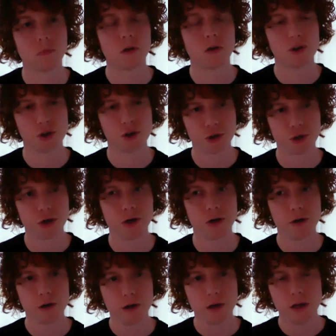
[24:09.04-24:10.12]

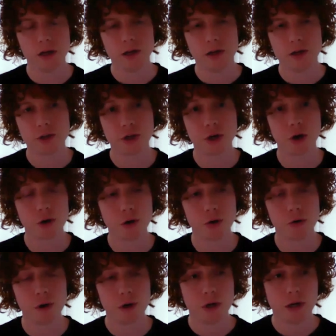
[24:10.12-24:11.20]
Sure.
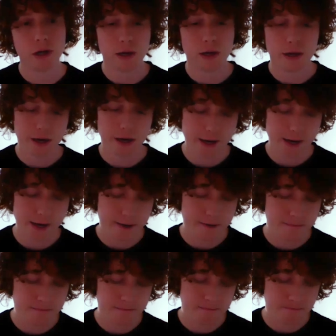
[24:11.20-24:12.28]
So,
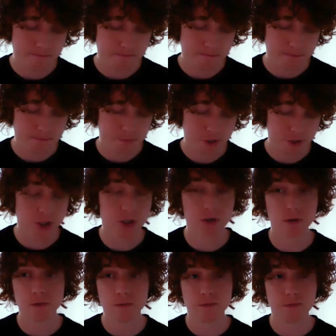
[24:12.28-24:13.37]
um, just
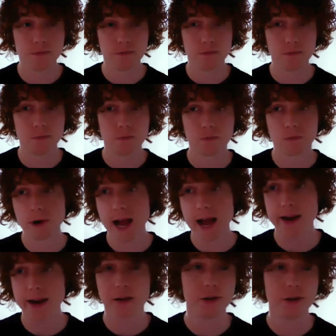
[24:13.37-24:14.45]
to
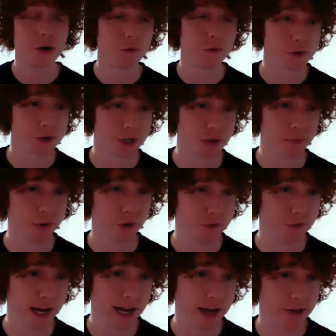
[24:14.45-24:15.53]
radically
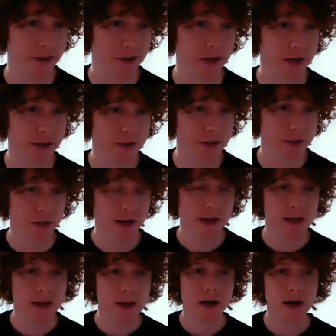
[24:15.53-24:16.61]
oversimplify things.
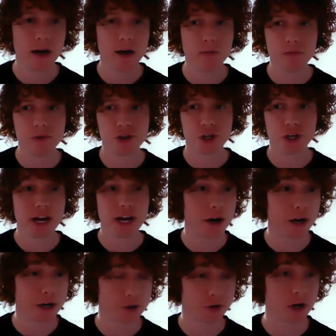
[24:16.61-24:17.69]
Um,
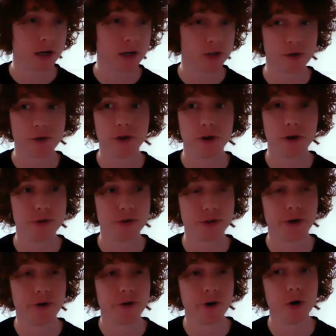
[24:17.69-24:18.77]
generic drugs are those that
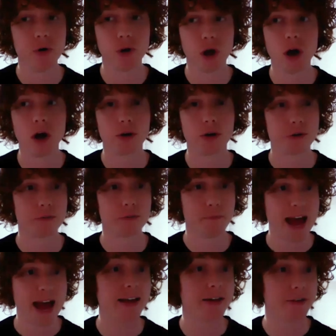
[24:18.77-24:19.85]
are no longer
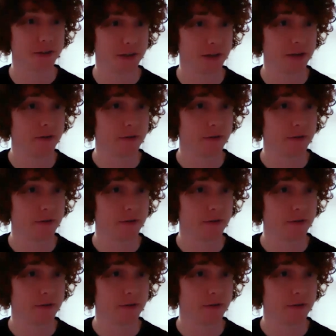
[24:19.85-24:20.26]
patented.